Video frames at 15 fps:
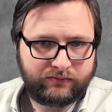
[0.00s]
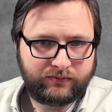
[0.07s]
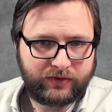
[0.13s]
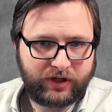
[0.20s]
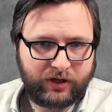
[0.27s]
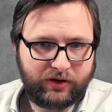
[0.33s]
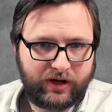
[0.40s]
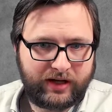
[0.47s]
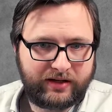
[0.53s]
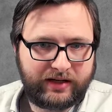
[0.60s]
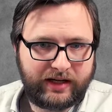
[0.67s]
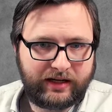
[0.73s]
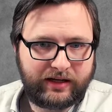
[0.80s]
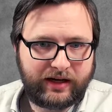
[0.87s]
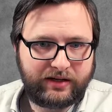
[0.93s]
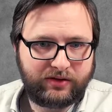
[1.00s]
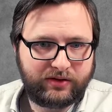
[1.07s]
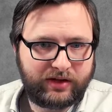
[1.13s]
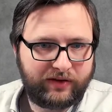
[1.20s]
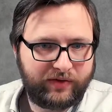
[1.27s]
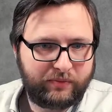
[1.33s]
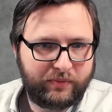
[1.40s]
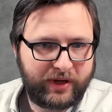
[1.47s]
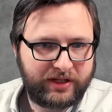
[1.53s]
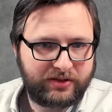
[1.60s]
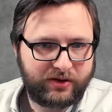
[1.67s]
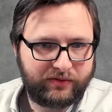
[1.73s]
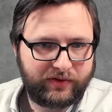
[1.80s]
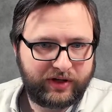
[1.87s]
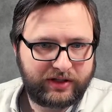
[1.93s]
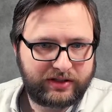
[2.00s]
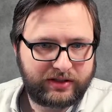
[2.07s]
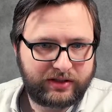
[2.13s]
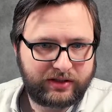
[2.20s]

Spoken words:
No, I think I don't have a picture of it.